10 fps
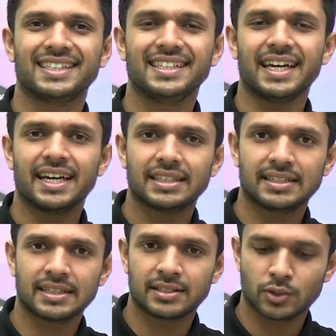Theek hai,
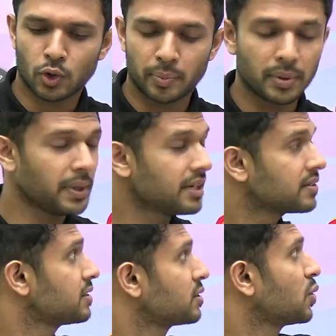just copy paste this